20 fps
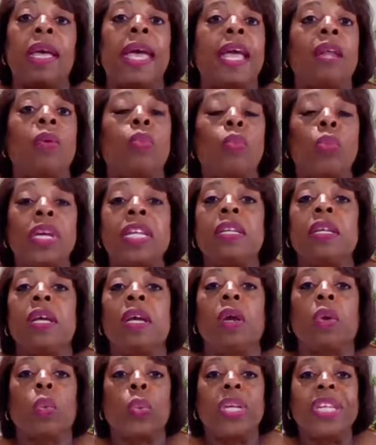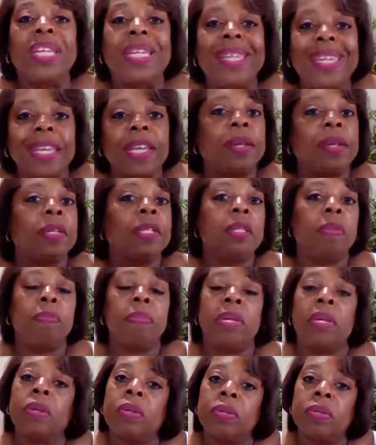and when ridiculous
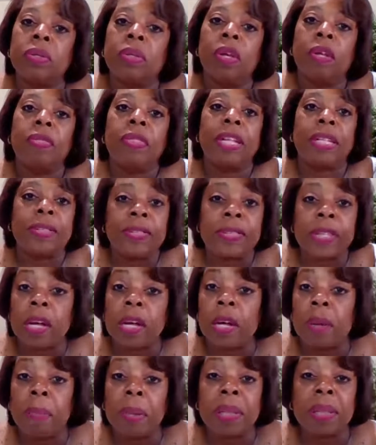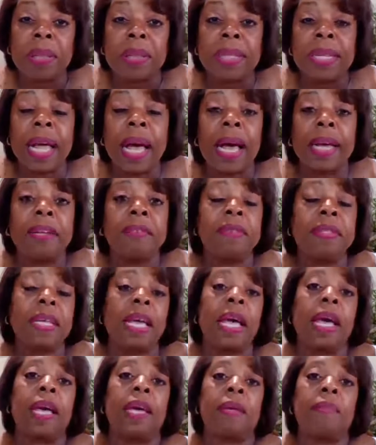bills that suck up a lot of
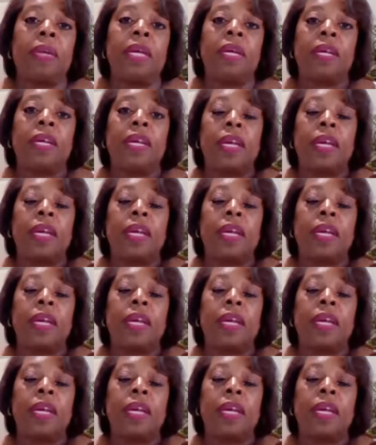time